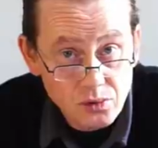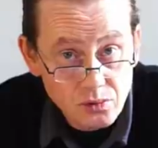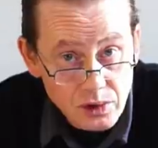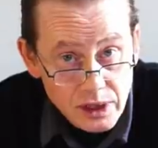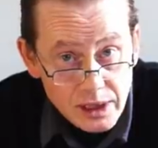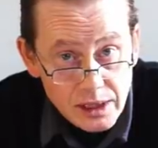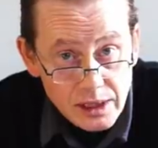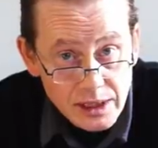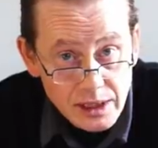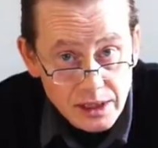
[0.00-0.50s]

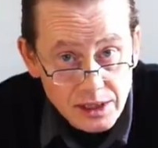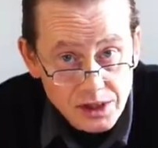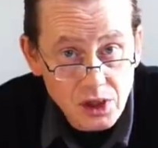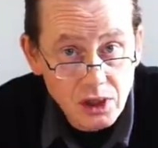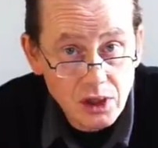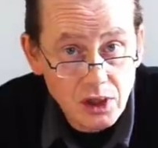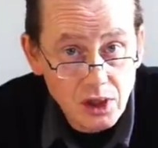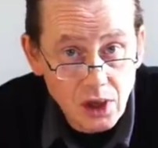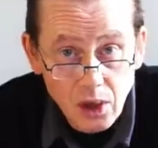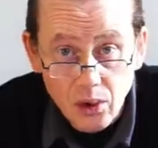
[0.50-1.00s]
really is
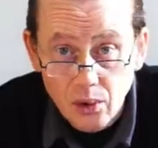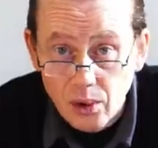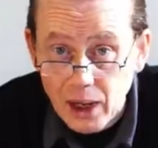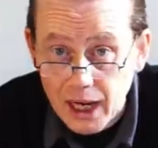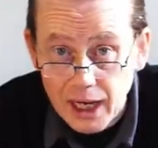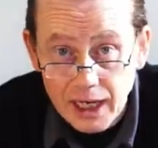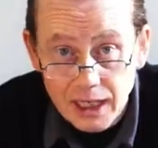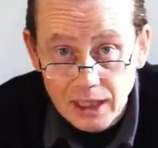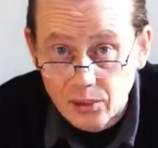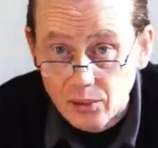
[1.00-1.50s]
a go
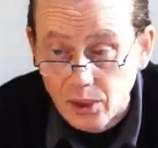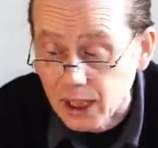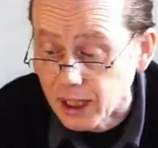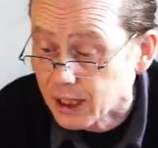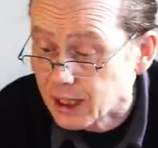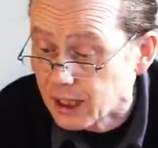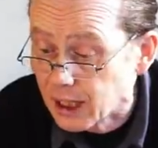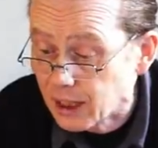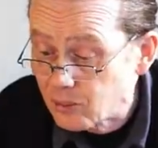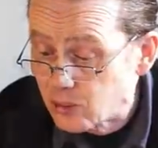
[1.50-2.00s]
anywhere
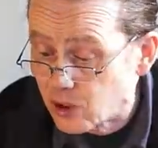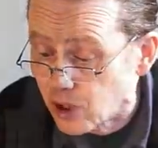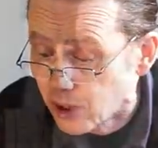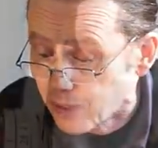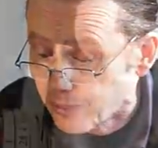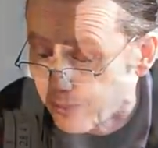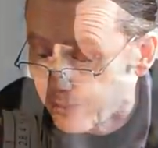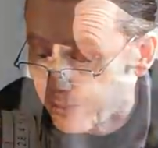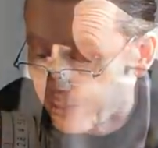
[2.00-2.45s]
camera.